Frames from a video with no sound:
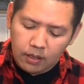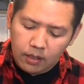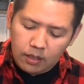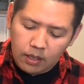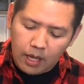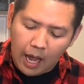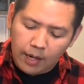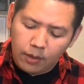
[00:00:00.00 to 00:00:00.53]

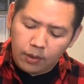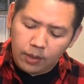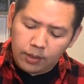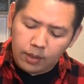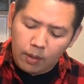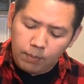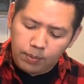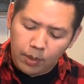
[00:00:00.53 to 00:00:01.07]
I know there's
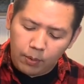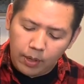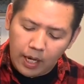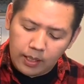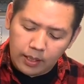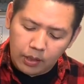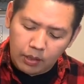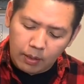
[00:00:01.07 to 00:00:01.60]
some
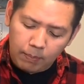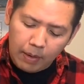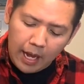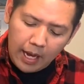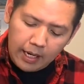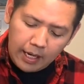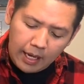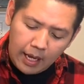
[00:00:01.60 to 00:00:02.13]
purees that you could
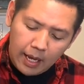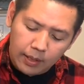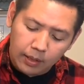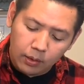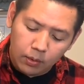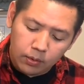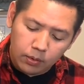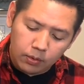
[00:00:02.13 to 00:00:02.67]
buy. I think
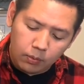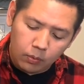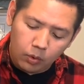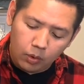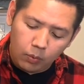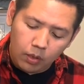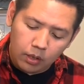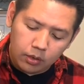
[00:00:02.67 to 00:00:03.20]
those
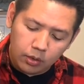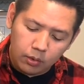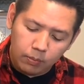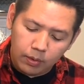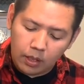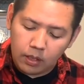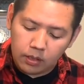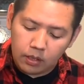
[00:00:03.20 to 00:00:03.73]
work well too
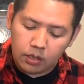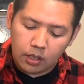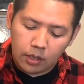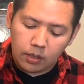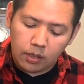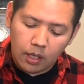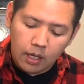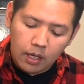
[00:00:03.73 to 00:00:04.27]
because it's
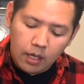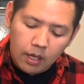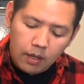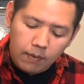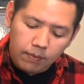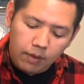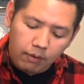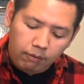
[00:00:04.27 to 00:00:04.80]
just
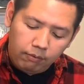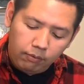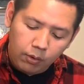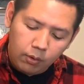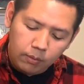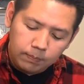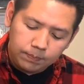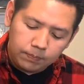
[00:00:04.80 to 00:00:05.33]
the
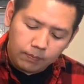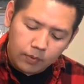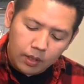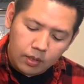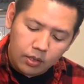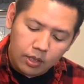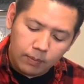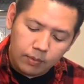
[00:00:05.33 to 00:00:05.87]
fruit
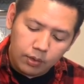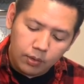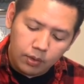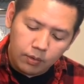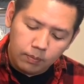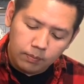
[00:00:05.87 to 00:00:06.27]
shipped to you.